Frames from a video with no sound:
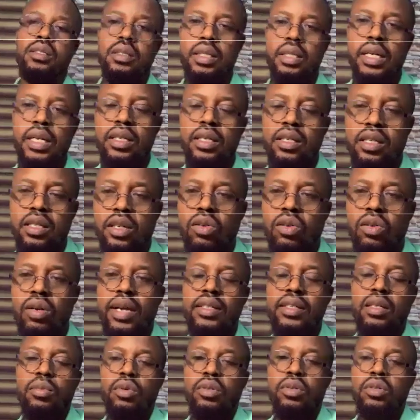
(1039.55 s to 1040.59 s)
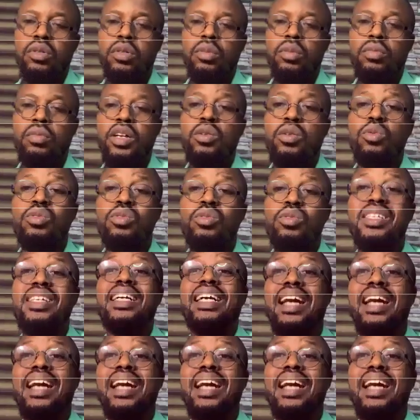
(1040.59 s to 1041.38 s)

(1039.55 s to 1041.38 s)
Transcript: Then the second item on the menu, you see